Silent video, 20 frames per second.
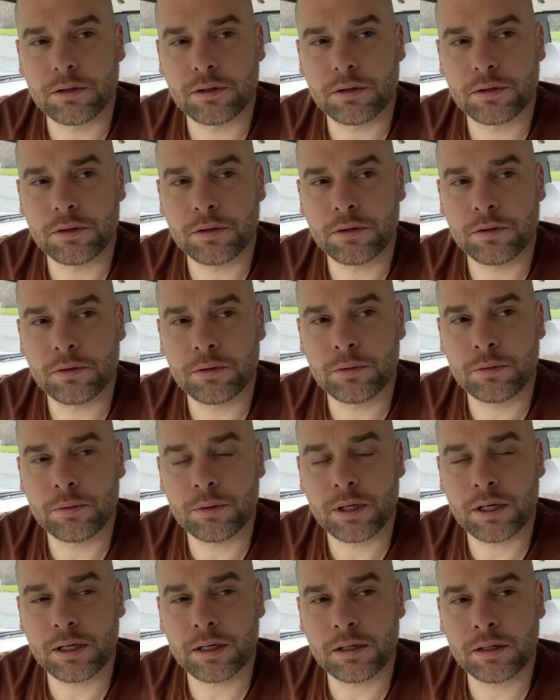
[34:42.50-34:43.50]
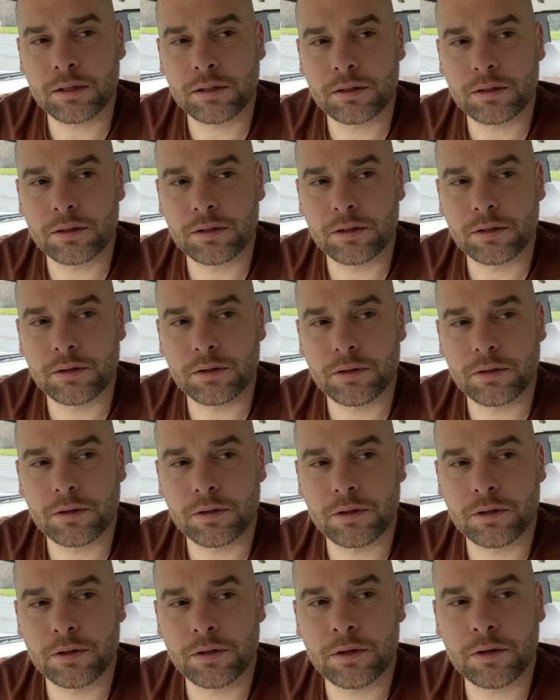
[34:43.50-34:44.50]
you
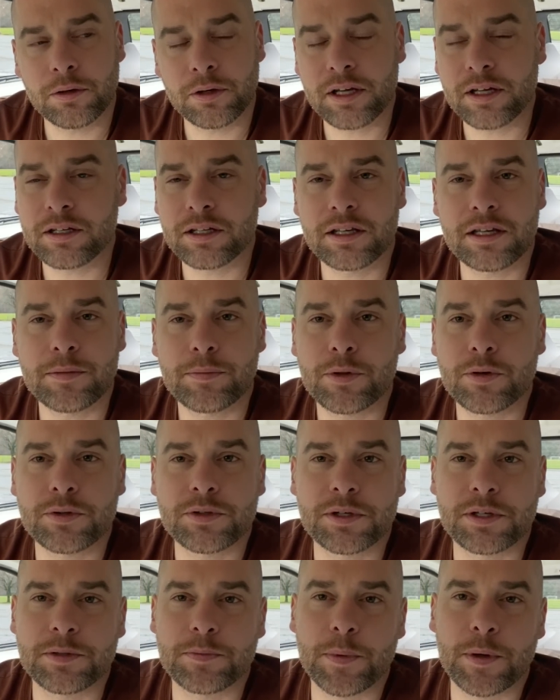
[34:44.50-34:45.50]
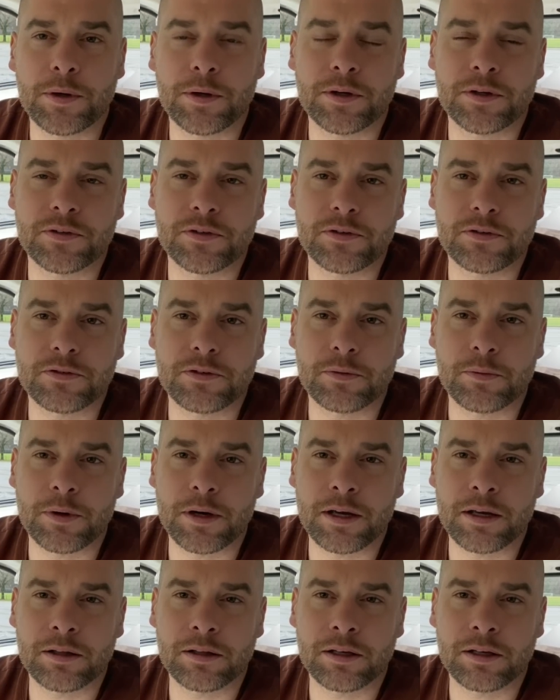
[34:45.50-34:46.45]
don't get to keep those experiences in a way.